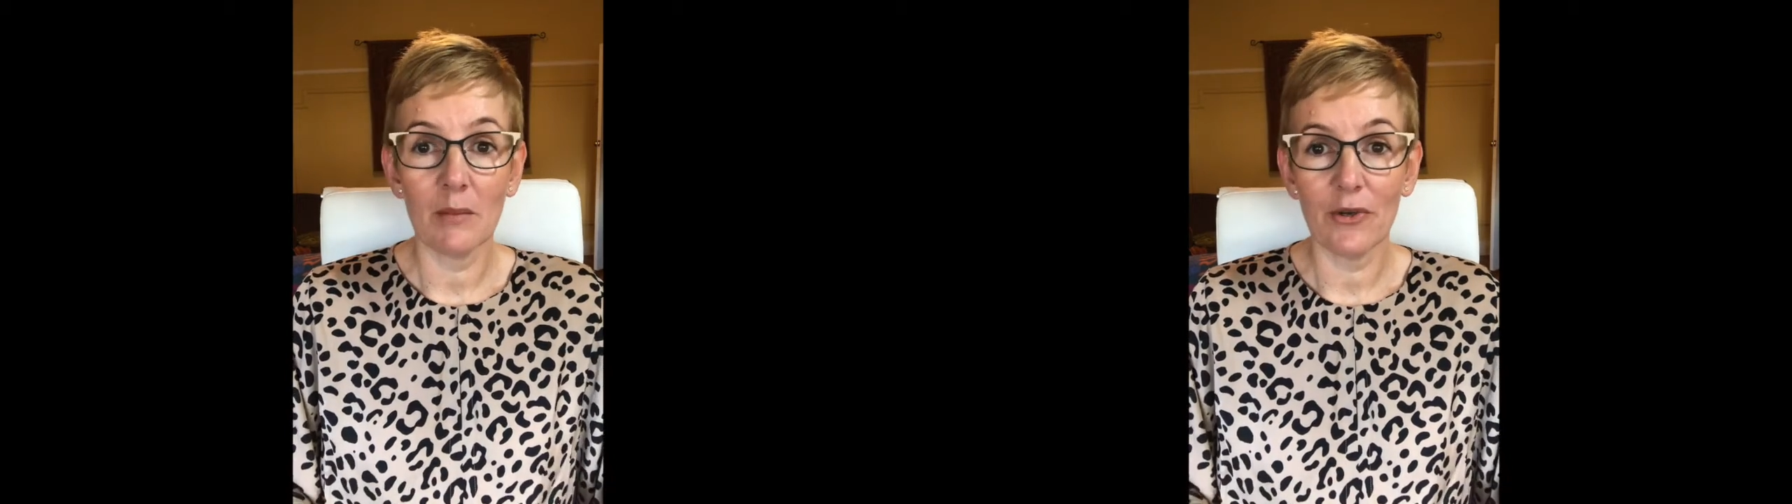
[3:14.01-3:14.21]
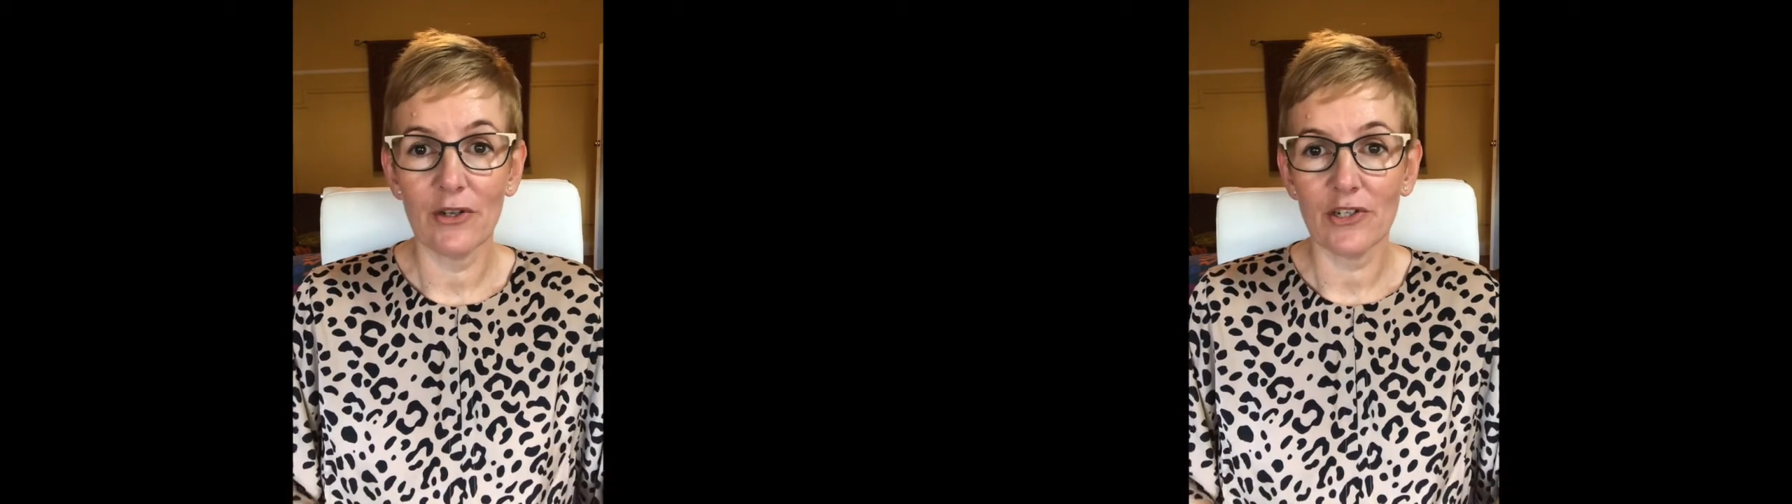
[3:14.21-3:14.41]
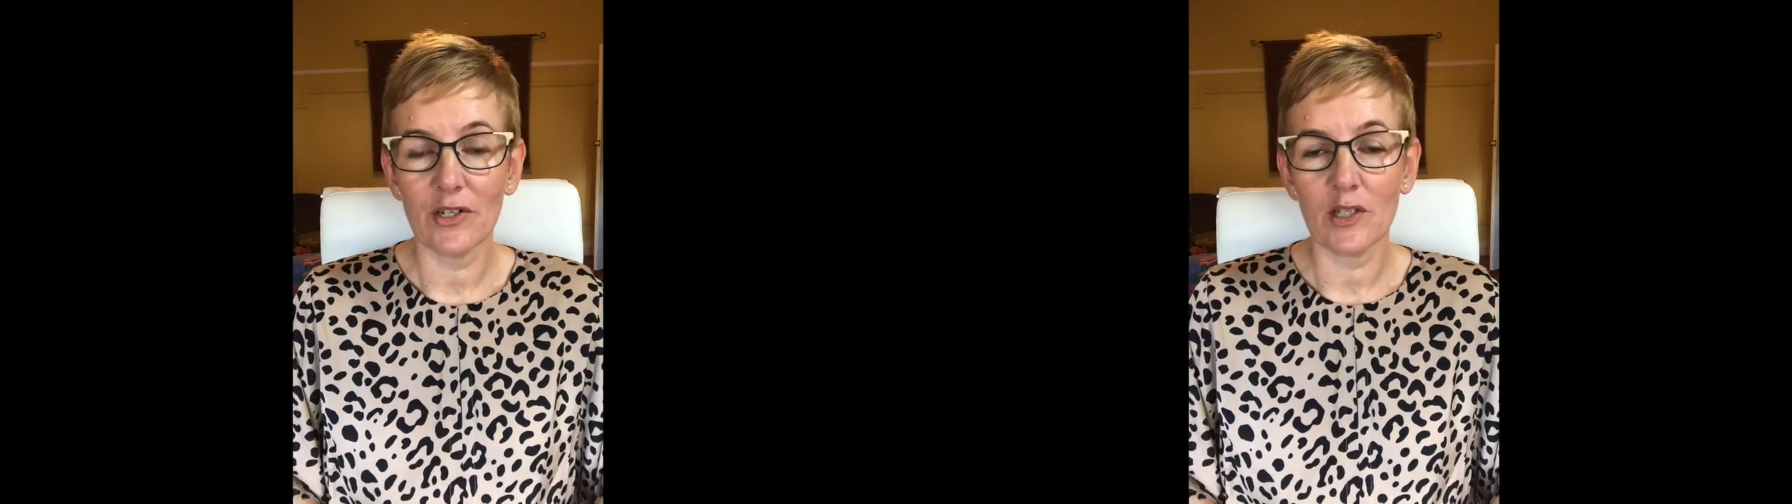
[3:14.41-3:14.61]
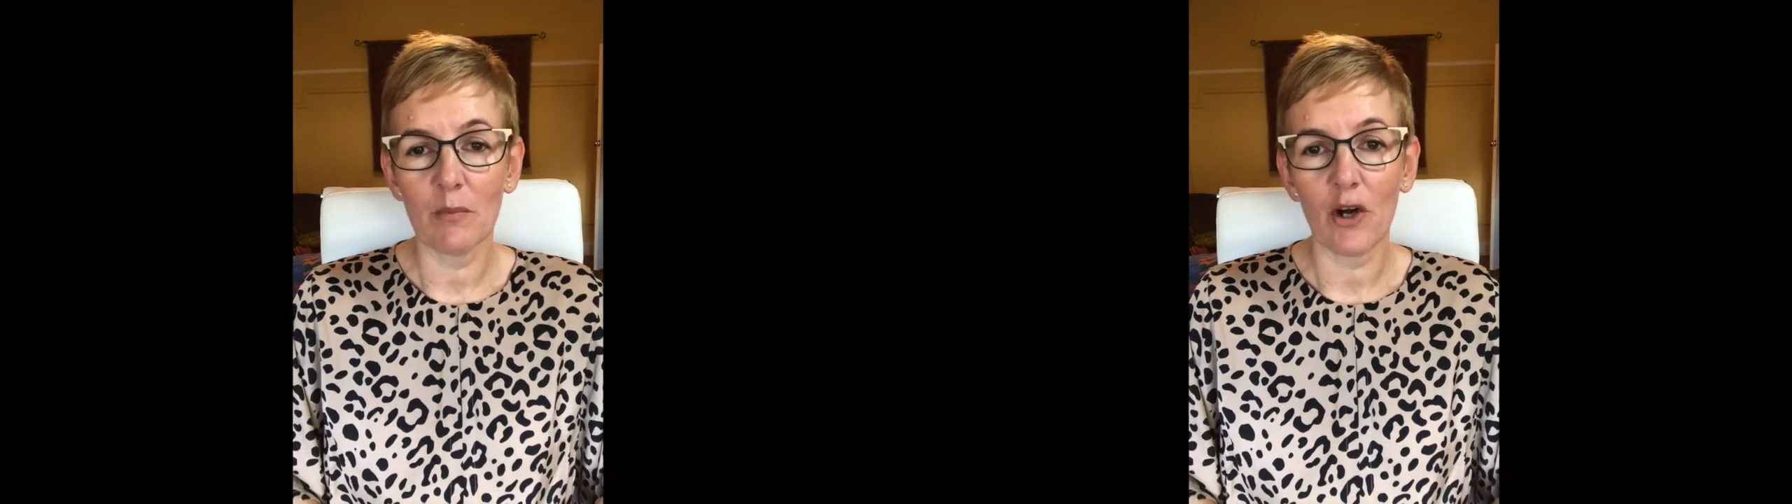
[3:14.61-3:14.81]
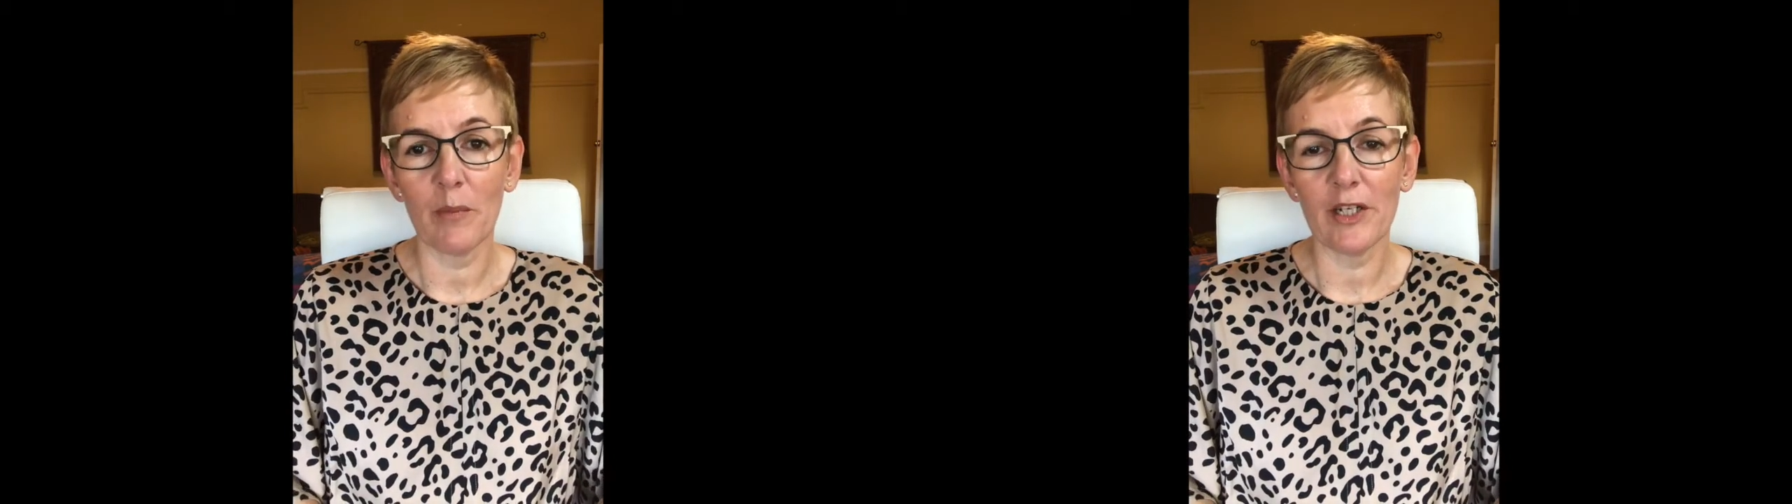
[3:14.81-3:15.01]
purchased the
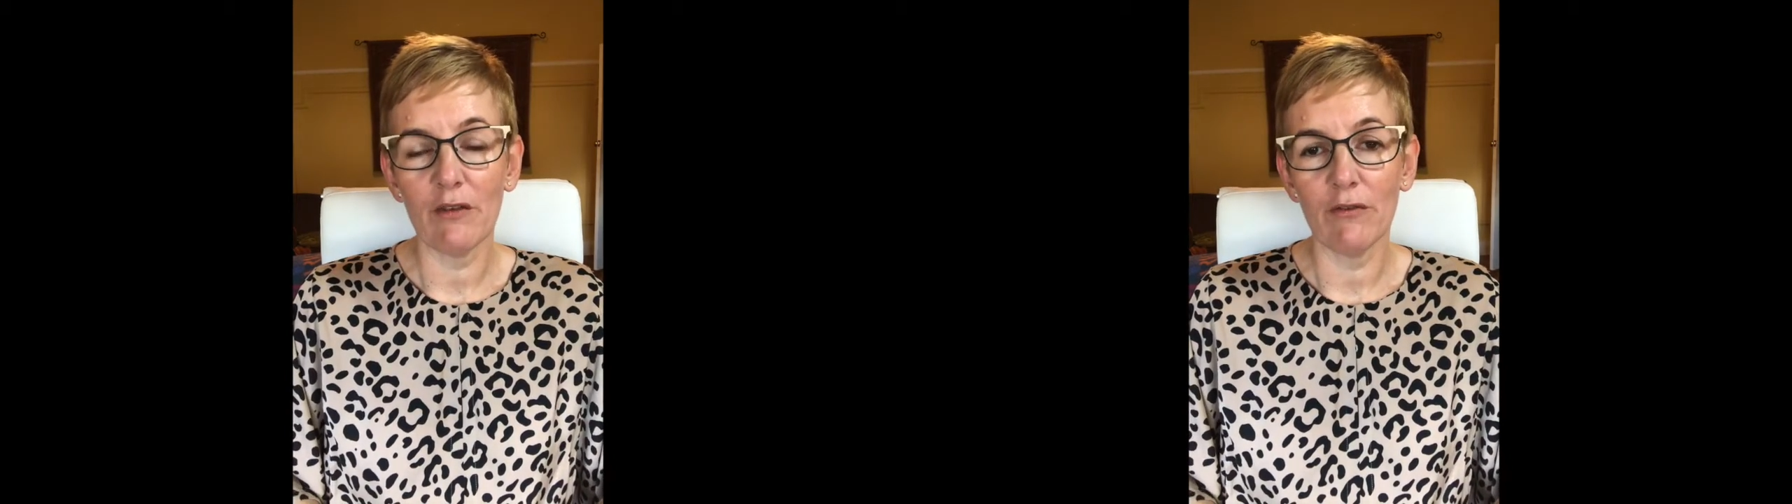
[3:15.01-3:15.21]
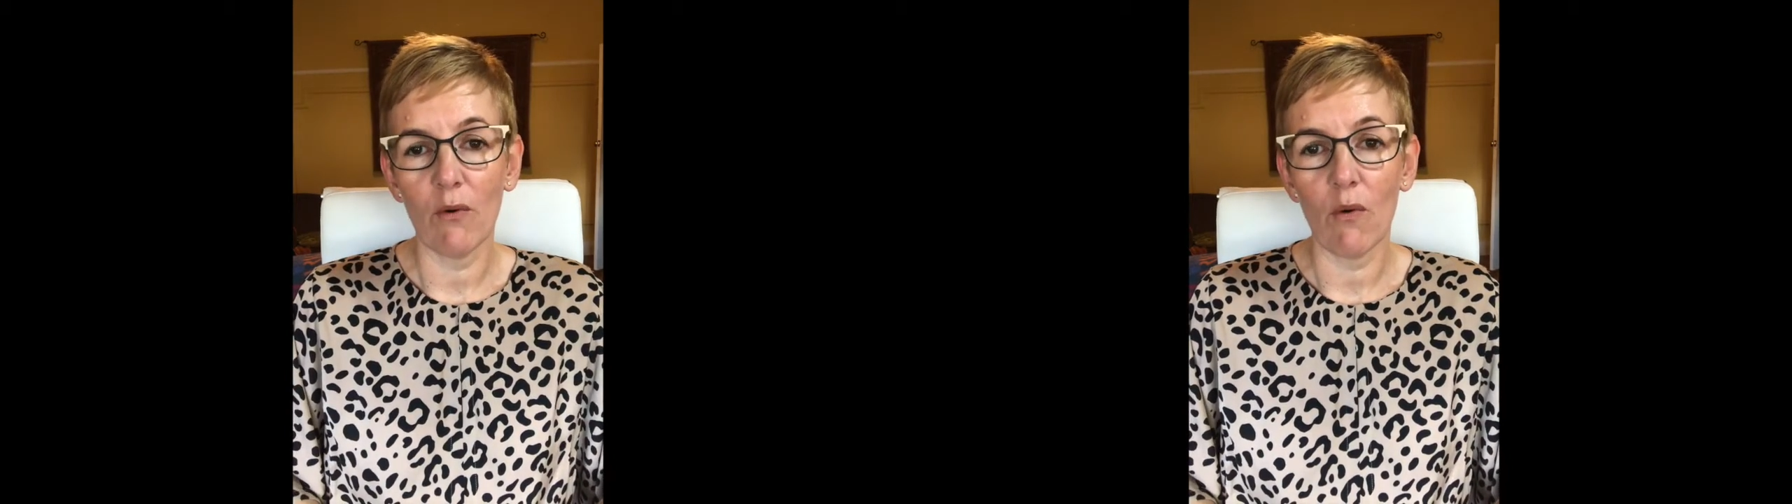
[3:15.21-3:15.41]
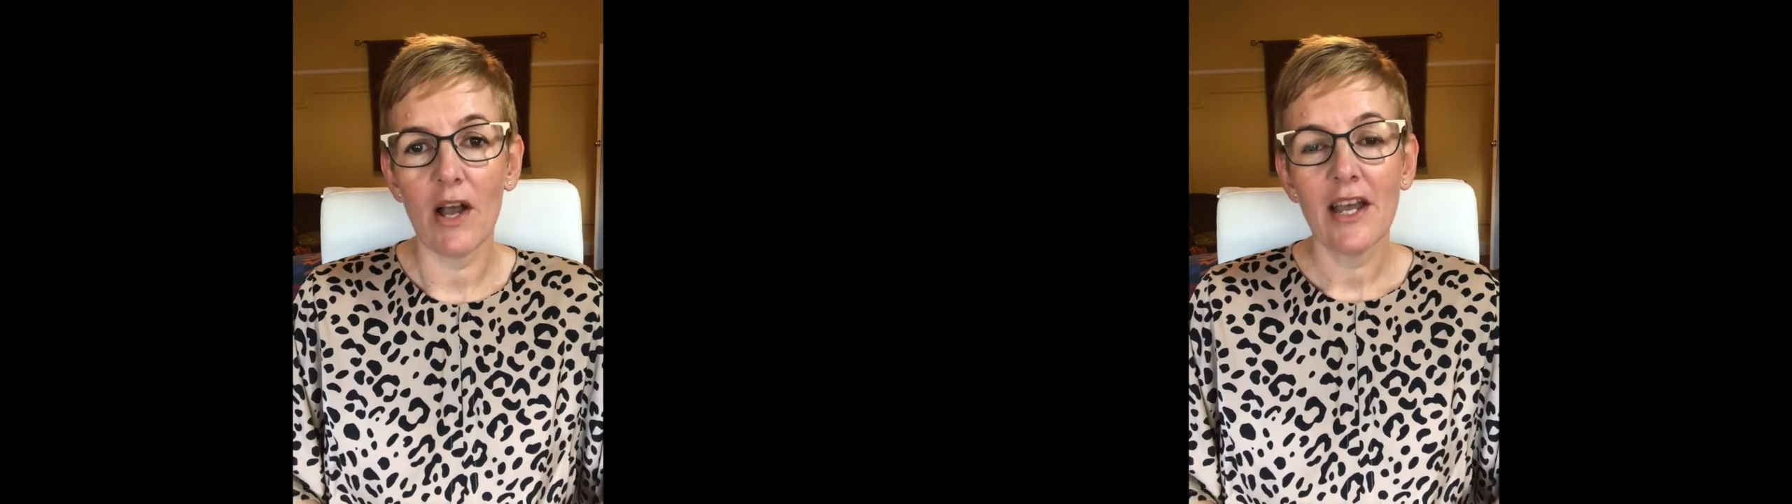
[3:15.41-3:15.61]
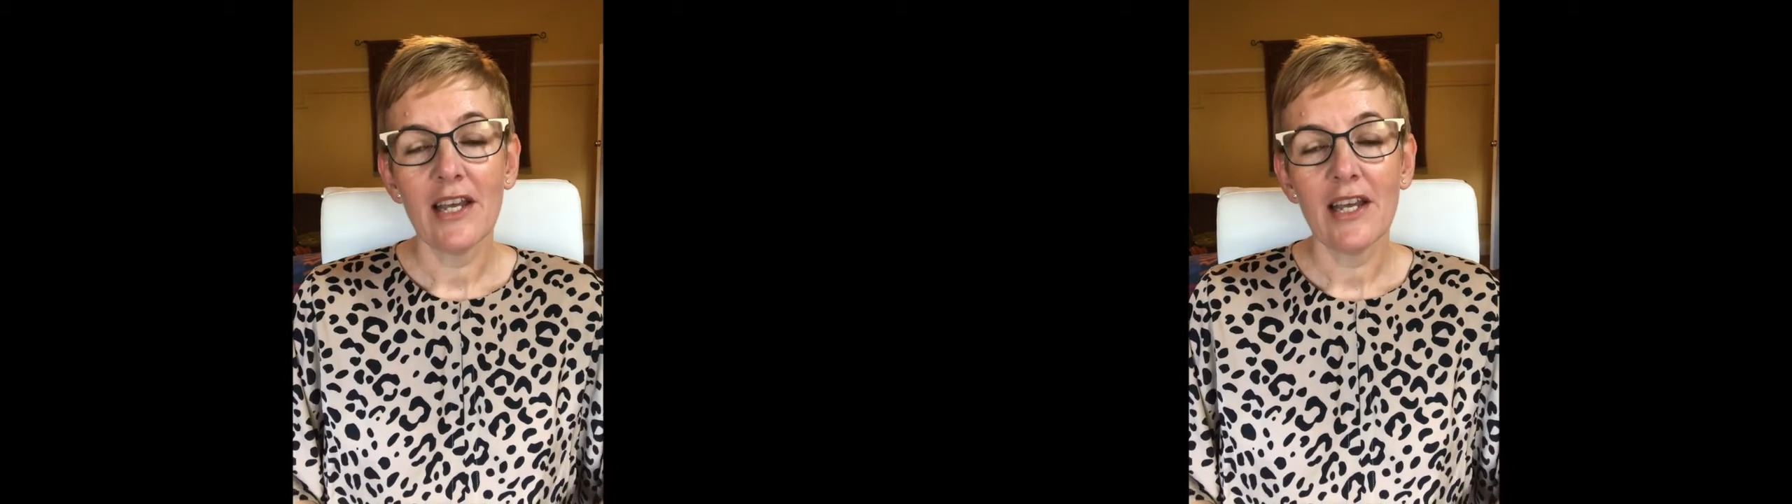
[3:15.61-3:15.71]
property for.